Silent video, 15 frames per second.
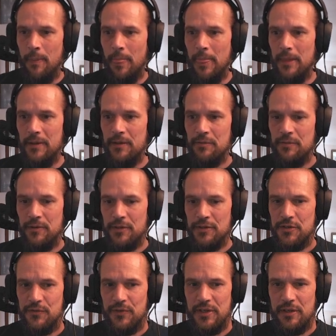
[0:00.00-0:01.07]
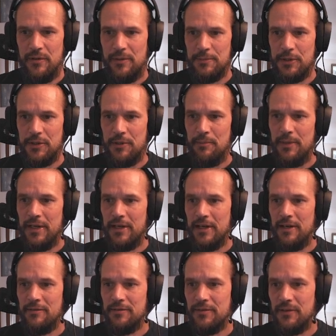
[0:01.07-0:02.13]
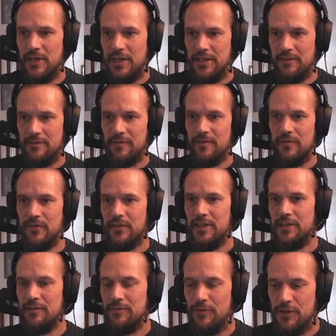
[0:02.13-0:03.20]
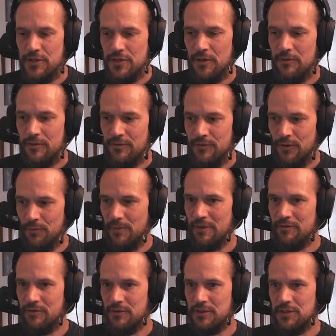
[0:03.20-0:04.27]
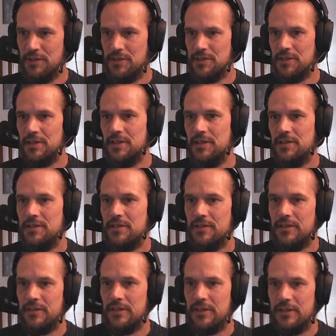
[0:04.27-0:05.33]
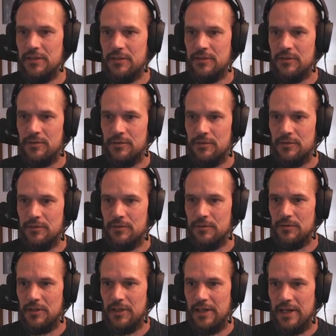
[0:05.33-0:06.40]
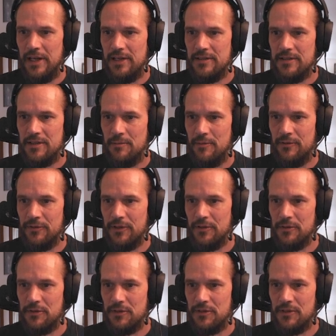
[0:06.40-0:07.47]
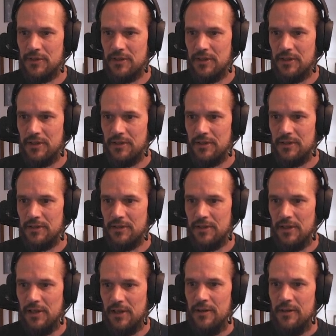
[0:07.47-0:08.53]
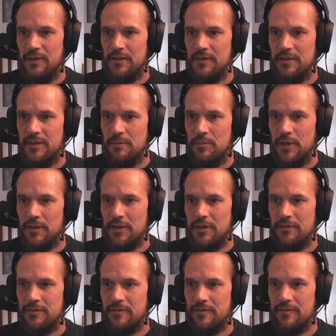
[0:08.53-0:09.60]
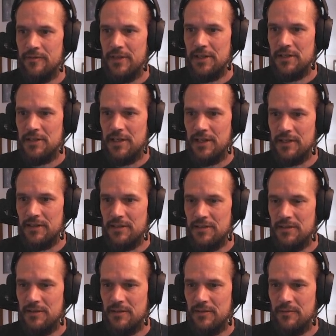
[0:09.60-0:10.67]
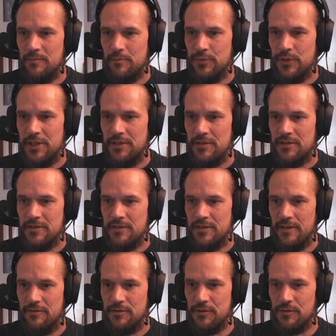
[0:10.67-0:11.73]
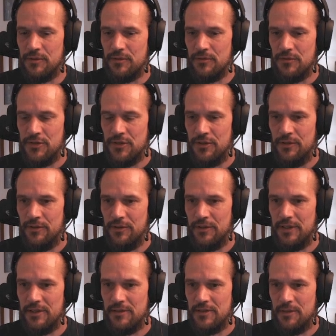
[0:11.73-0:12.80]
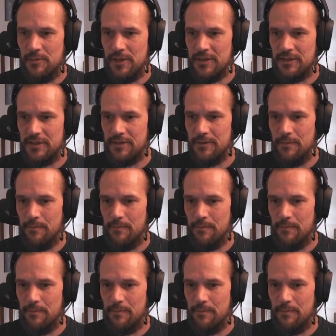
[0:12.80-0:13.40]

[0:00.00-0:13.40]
The first video I'm gonna make after I did the voiceover for all my footage is to add some of those debugging things like this print stuff to the console and some other